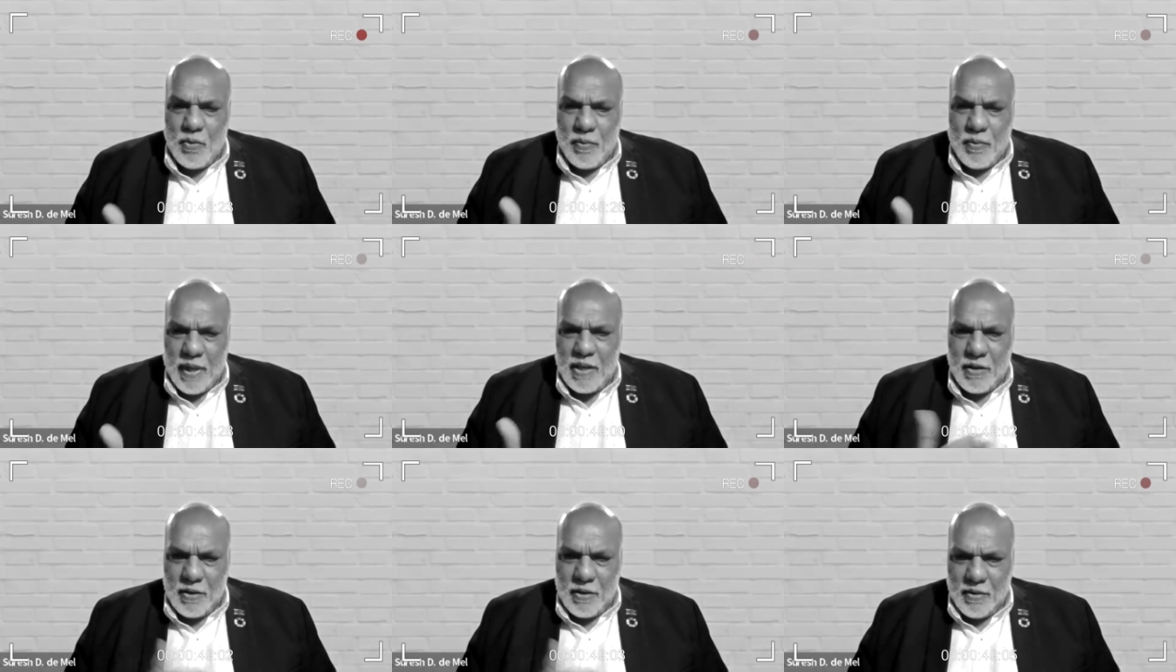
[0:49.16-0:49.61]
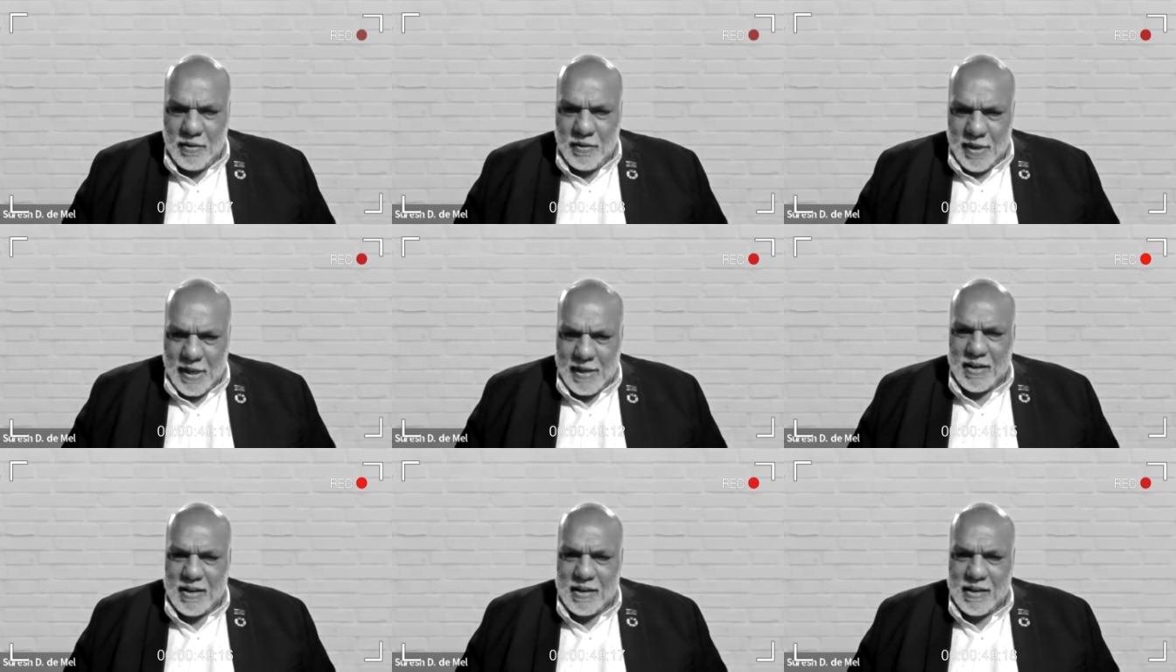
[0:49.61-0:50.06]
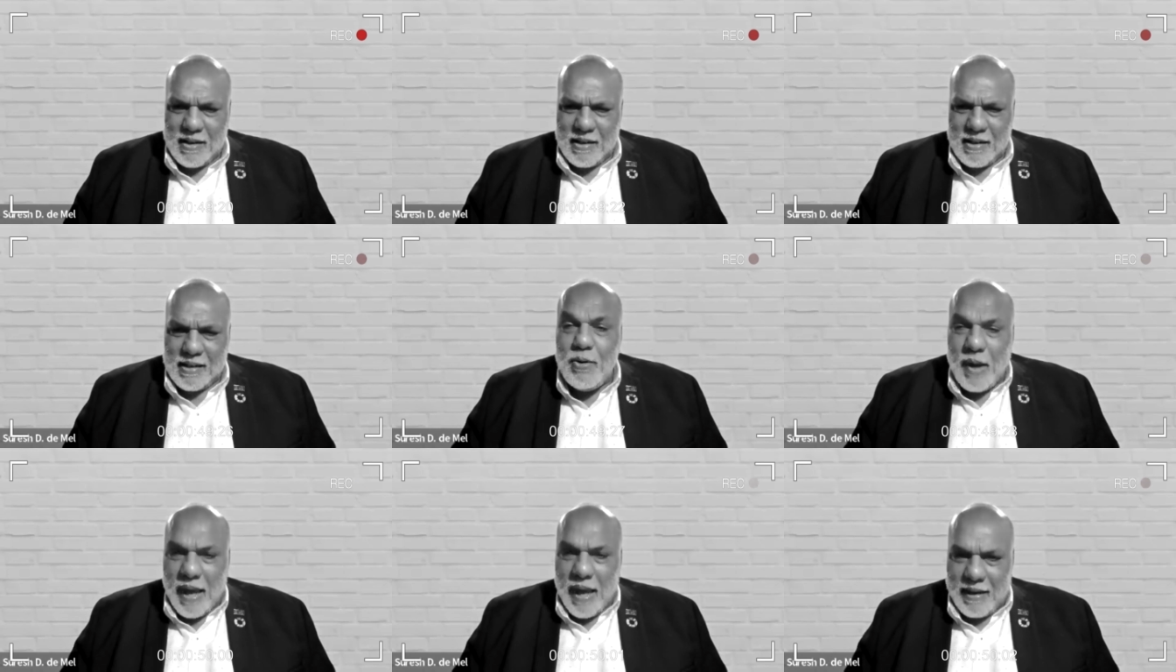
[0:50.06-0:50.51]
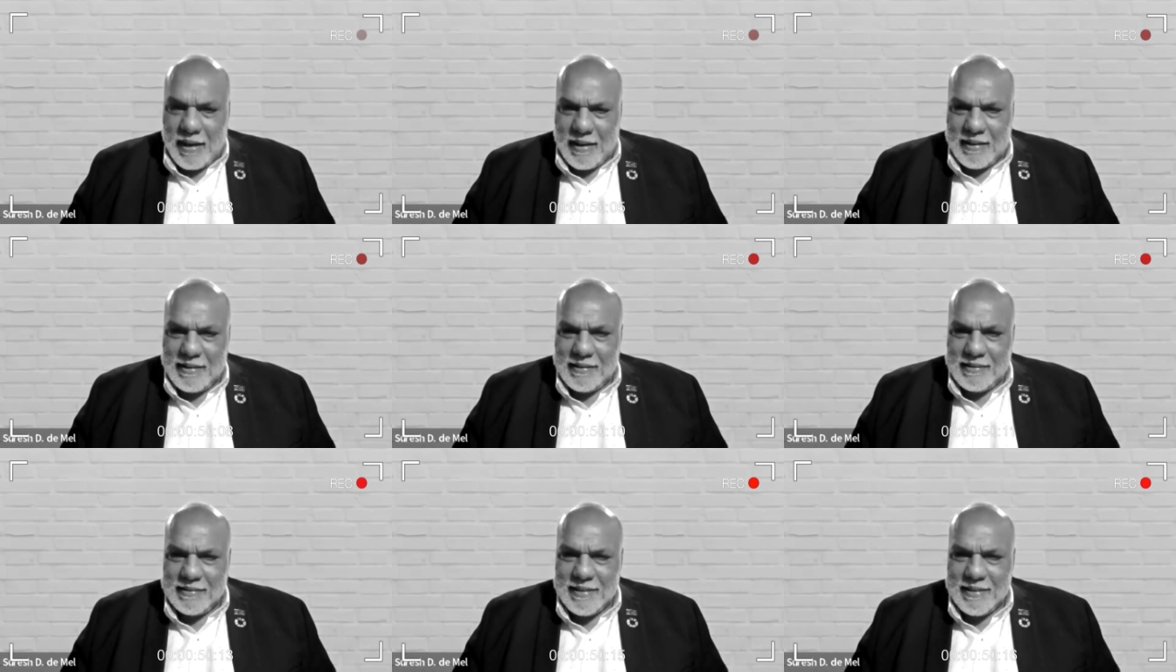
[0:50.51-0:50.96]
how we got
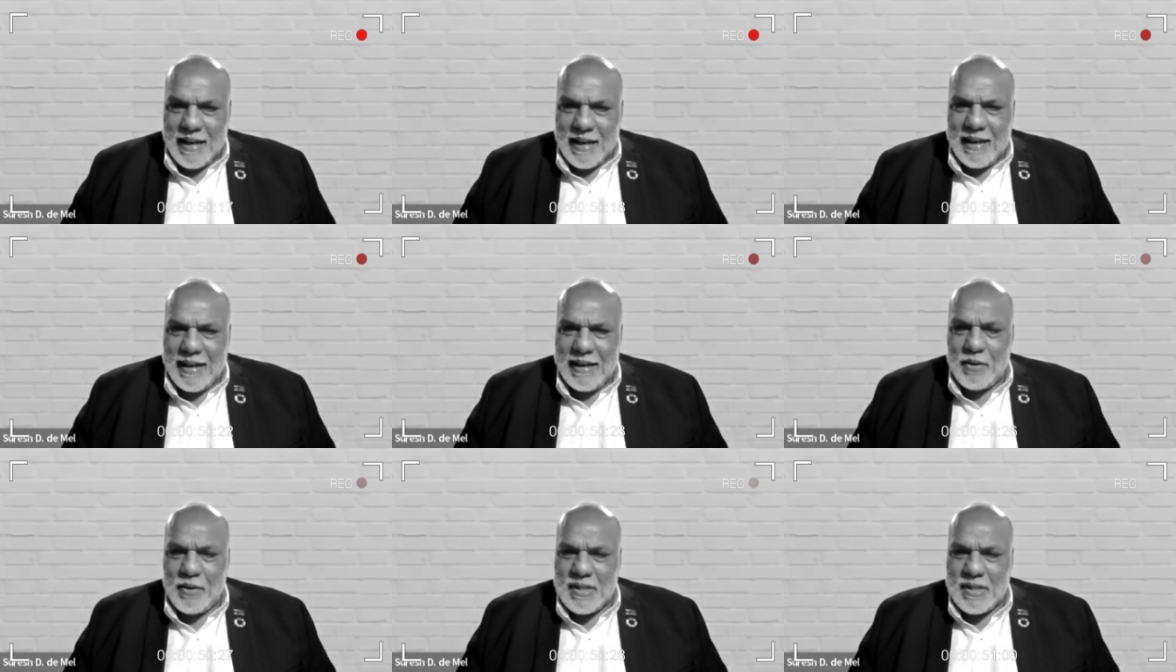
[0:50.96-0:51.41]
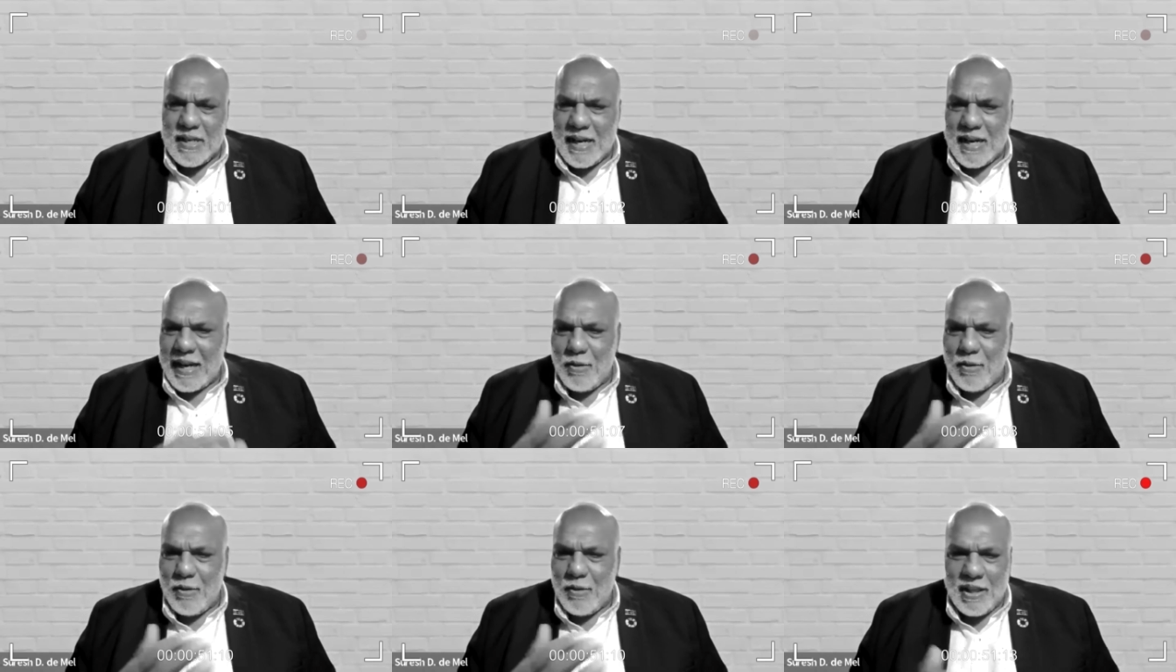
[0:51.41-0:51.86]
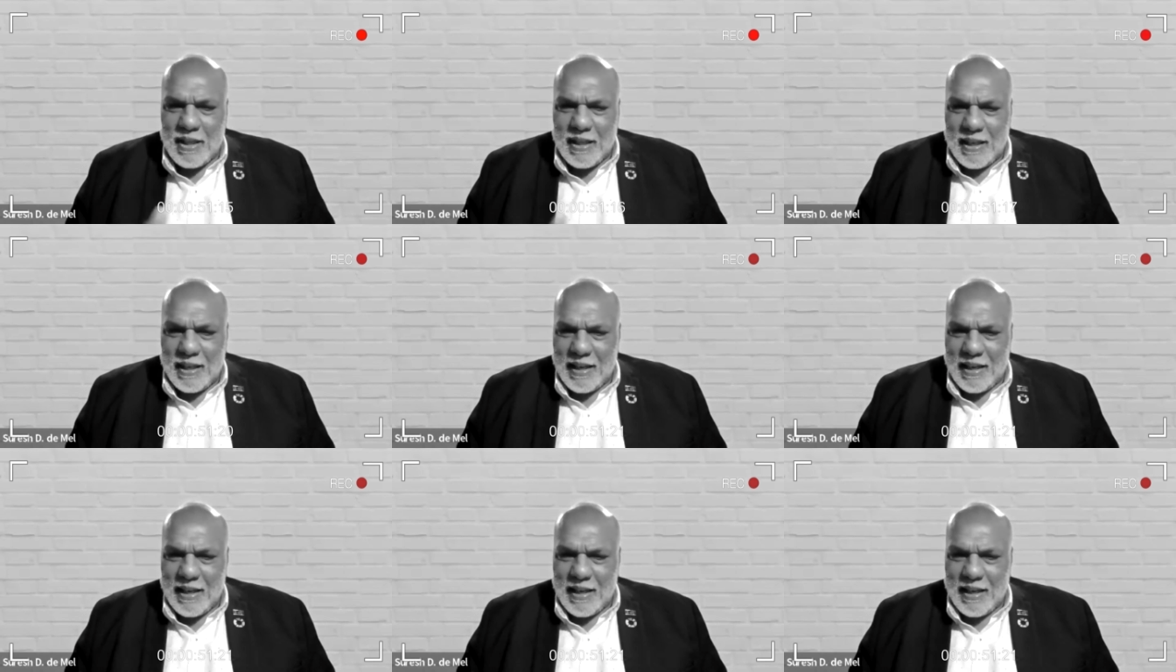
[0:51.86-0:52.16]
educated, and it was a regular